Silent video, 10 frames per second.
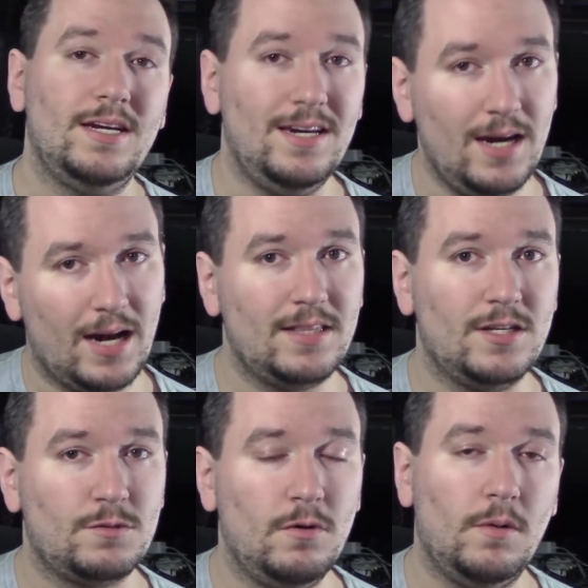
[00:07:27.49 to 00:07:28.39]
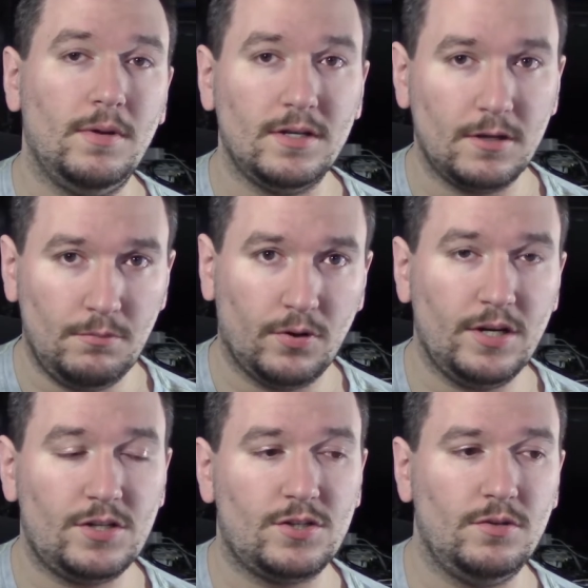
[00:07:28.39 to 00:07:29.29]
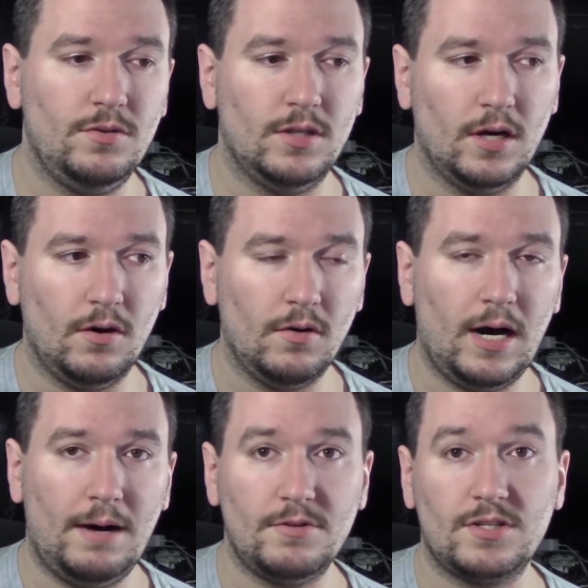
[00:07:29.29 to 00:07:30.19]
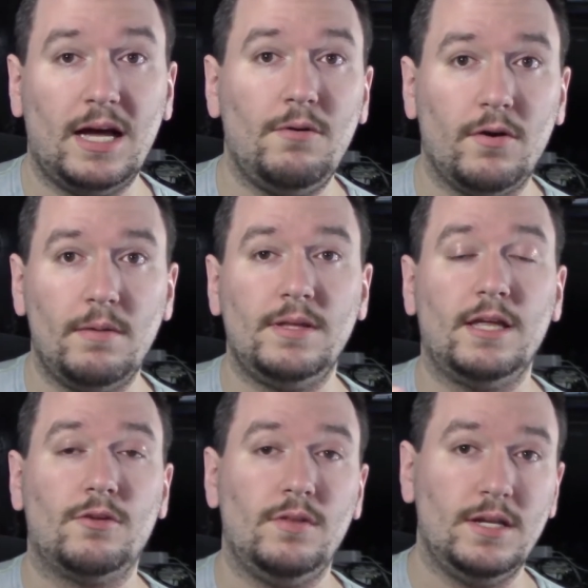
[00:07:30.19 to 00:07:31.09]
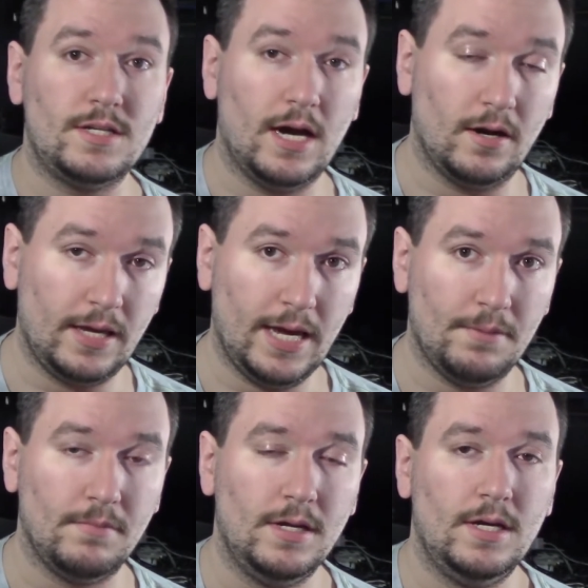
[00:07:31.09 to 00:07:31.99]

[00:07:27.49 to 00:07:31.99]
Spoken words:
Not at this moment. Pretty soon, though. I'm just glad we were able to get through the entire game.